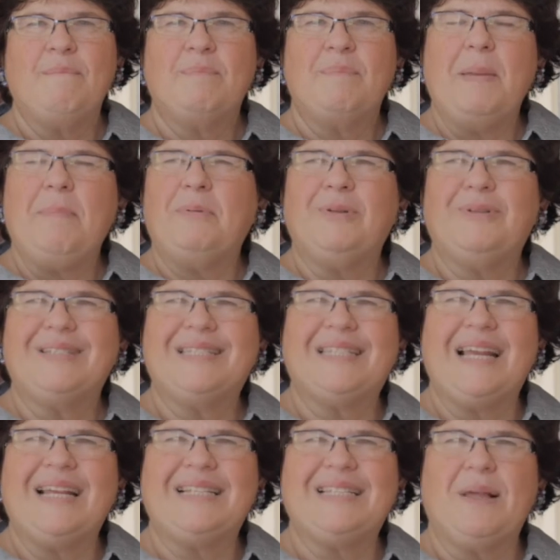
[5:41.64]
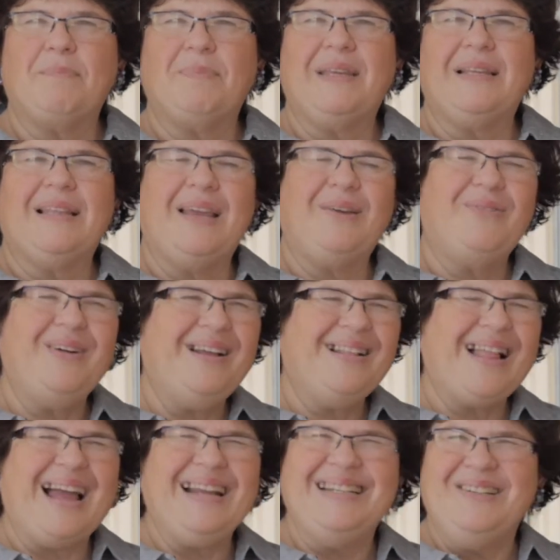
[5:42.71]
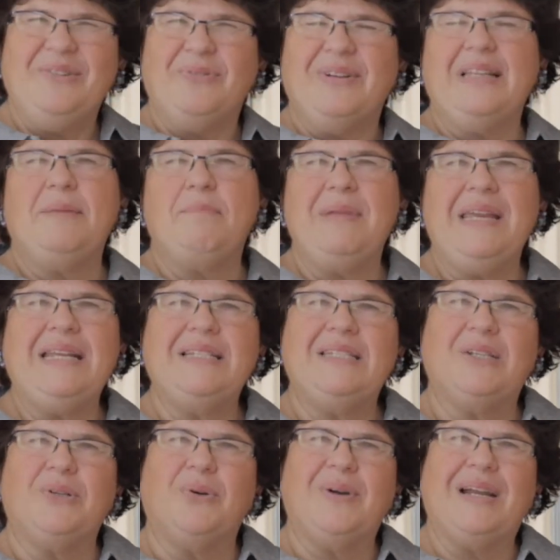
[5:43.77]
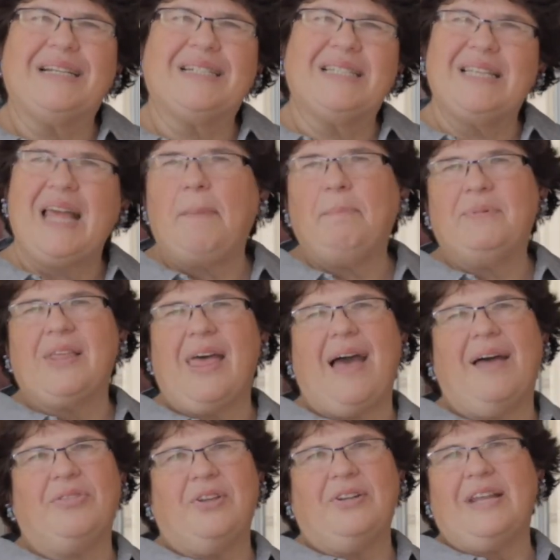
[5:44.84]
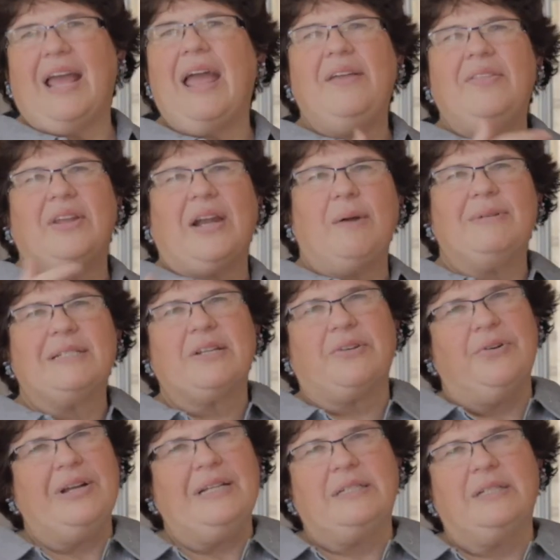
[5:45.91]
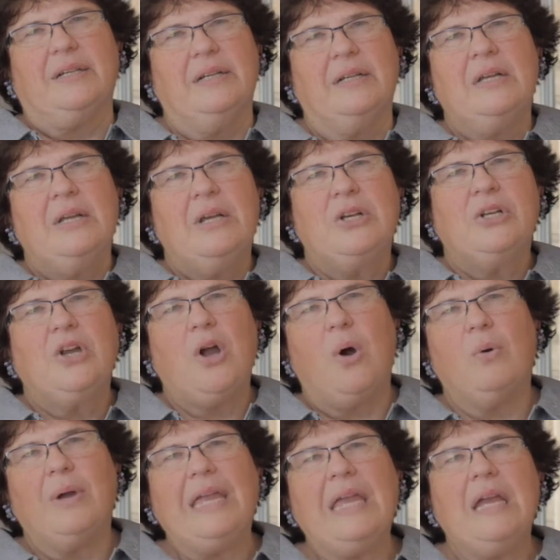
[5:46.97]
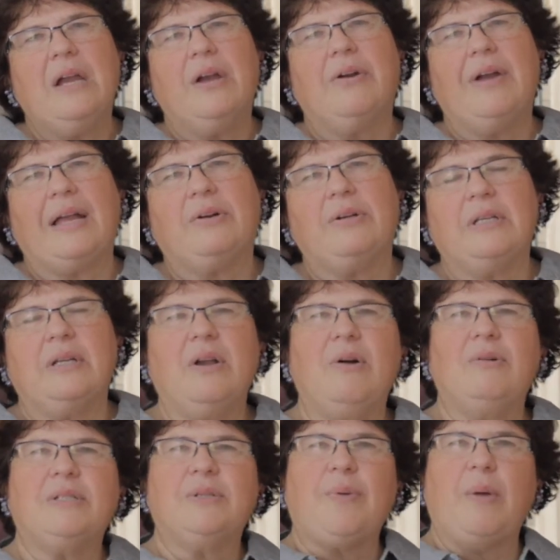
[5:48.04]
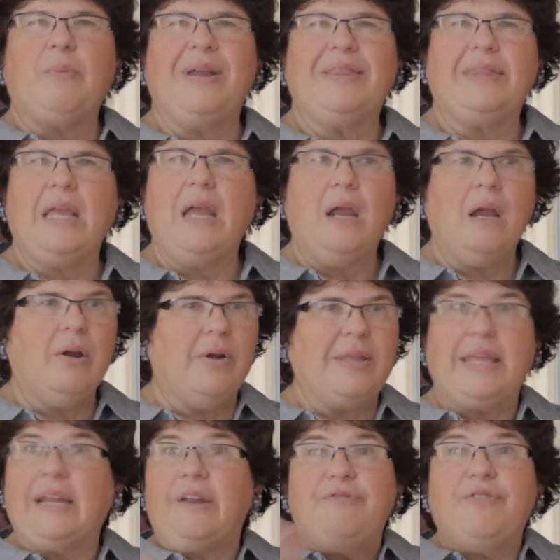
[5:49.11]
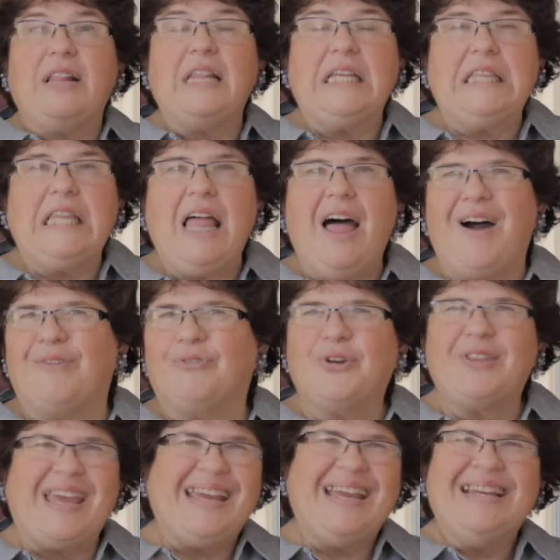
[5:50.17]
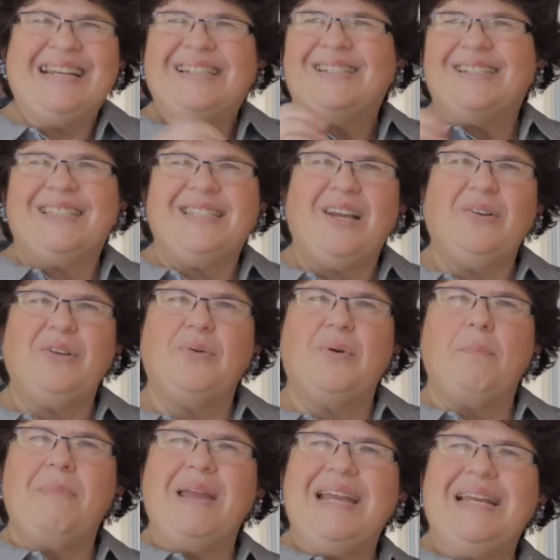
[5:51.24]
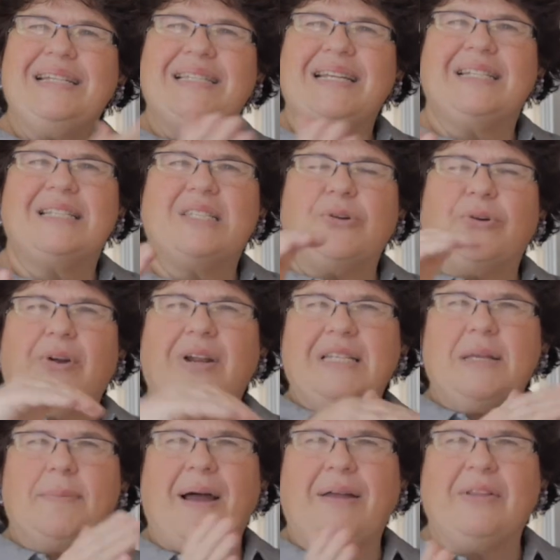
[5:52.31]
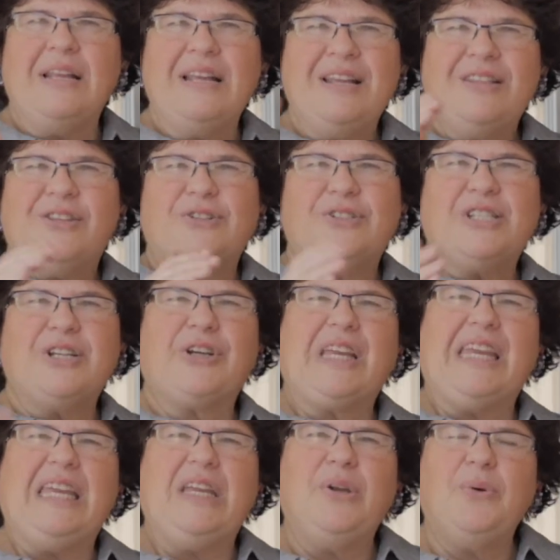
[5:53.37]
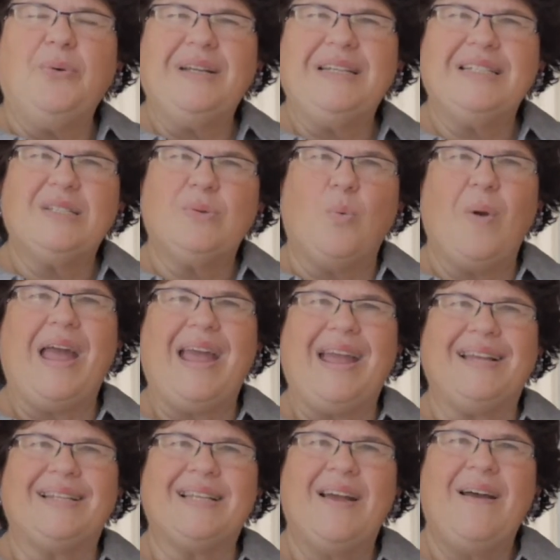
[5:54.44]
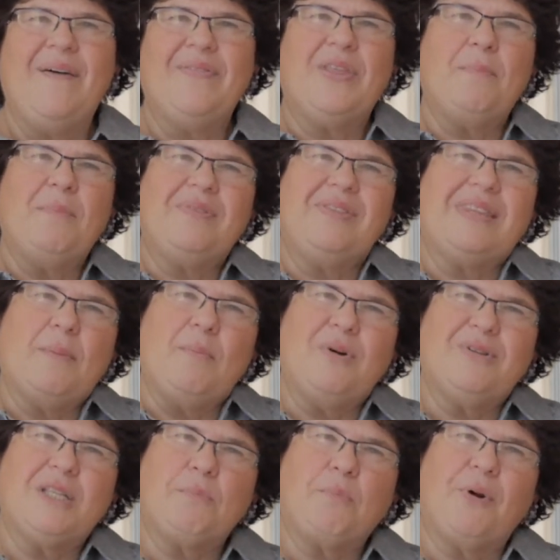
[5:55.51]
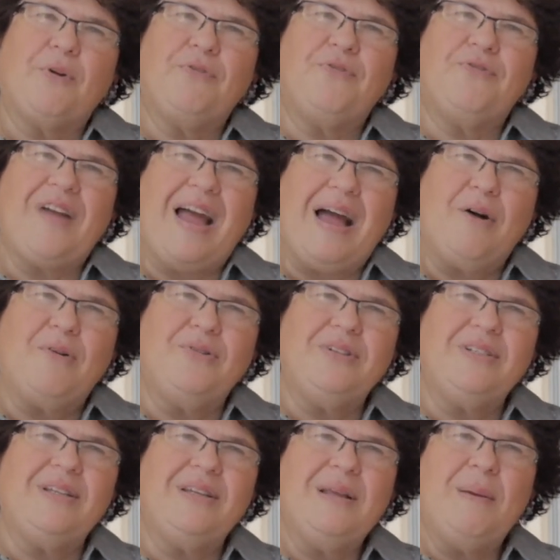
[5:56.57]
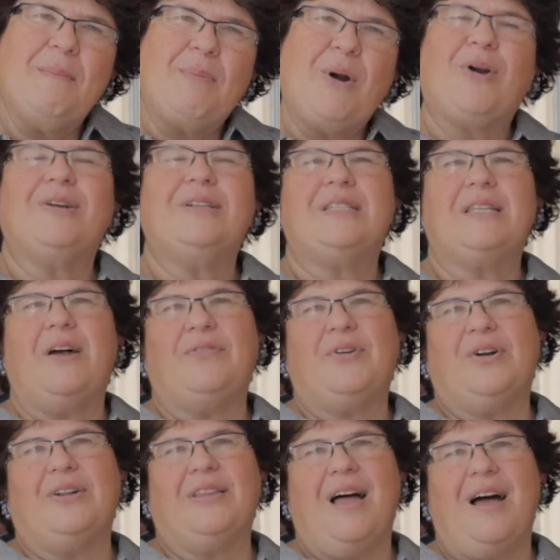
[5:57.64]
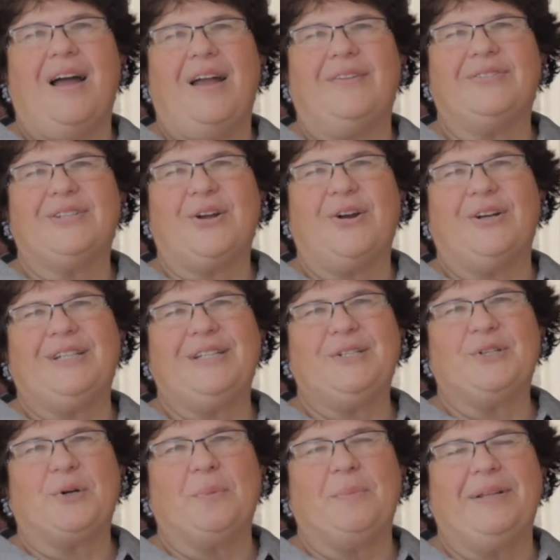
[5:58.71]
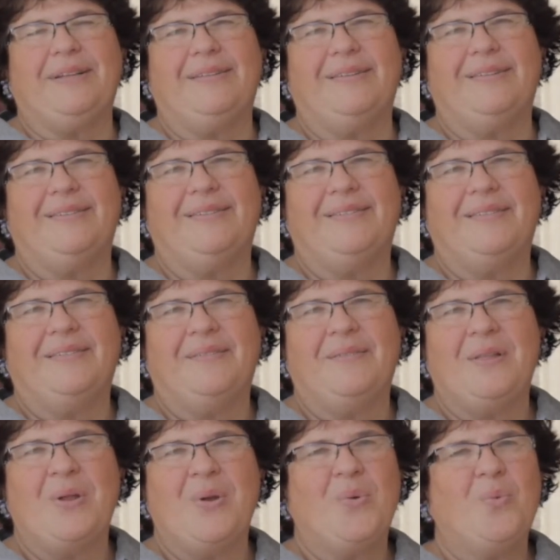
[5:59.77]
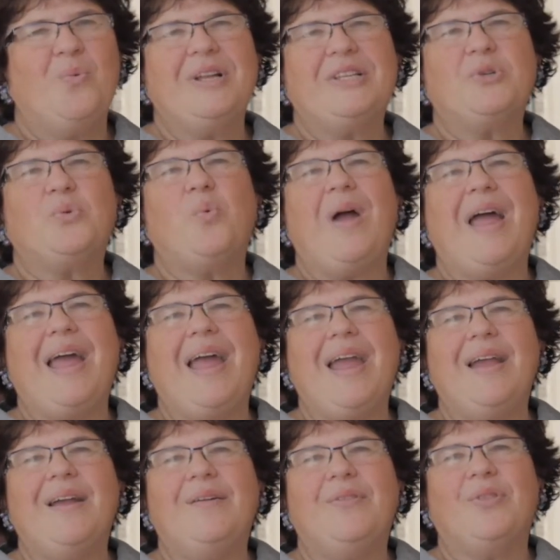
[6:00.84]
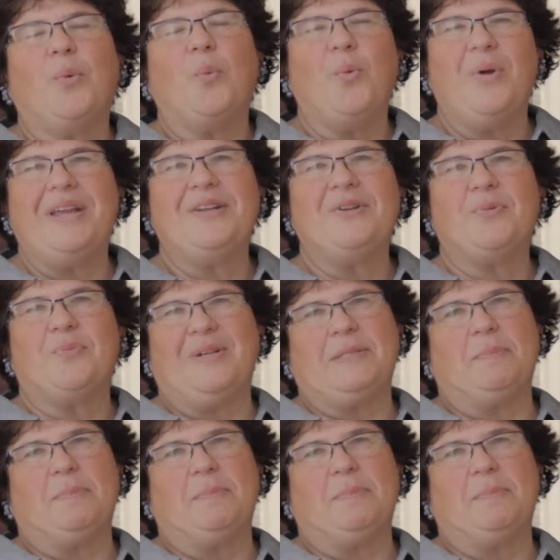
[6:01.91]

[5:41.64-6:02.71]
People will say something like, Well, I didn't really mean to, except that the day that I was going to go here, I couldn't go, so I went there, and then I fell in love. Where they just tell you amazing stories about the circuitous ways the, the most profound parts of our lives are determined. Which way the wind was